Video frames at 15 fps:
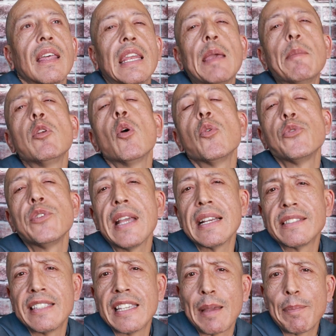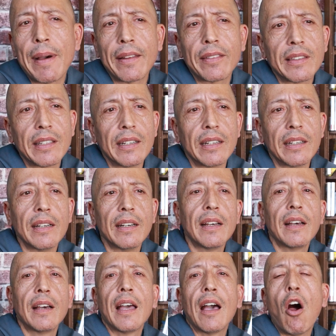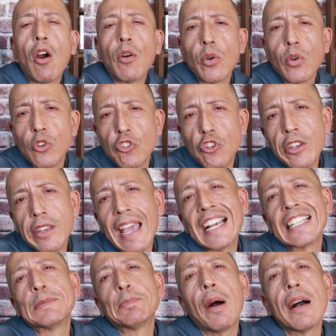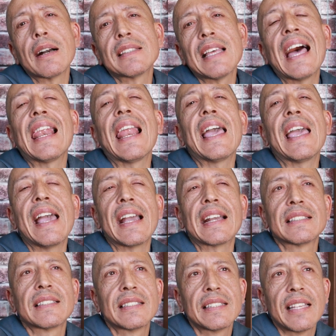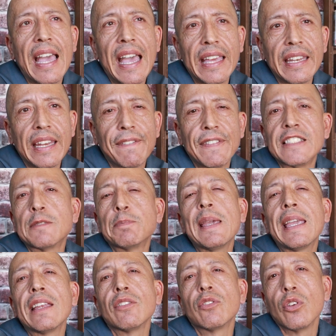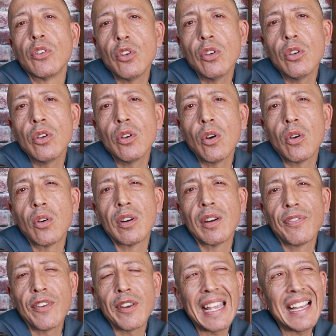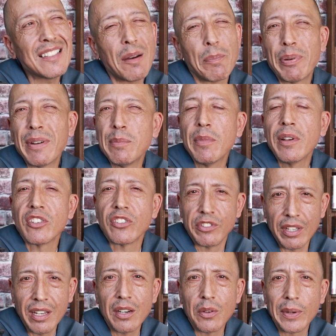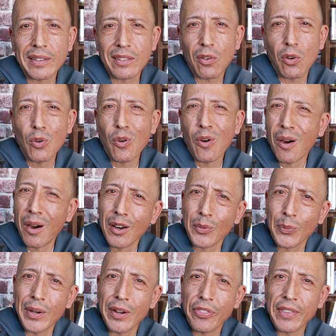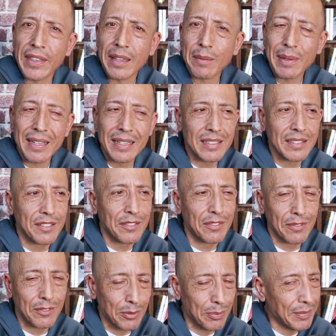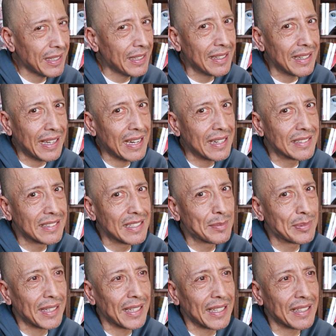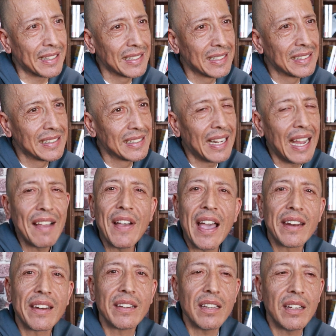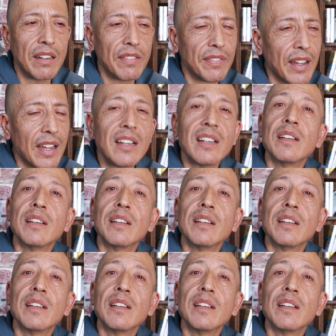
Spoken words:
Let me know what you guys think about the ROG Xbox Ally X, and if it's speaking to you, or if you guys are pretty much done with the whole hardware thing, because to me it kind of seems like I've had enough.